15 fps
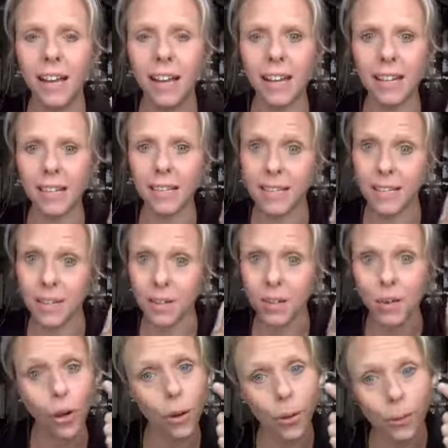And I'm going to say,
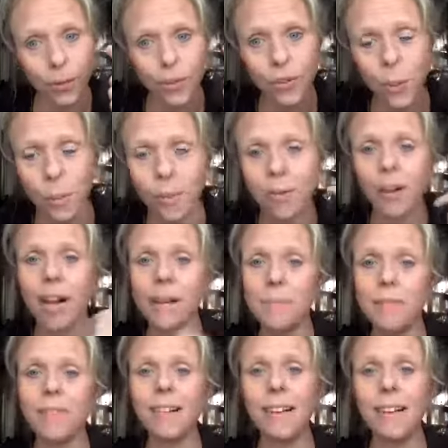no, your primary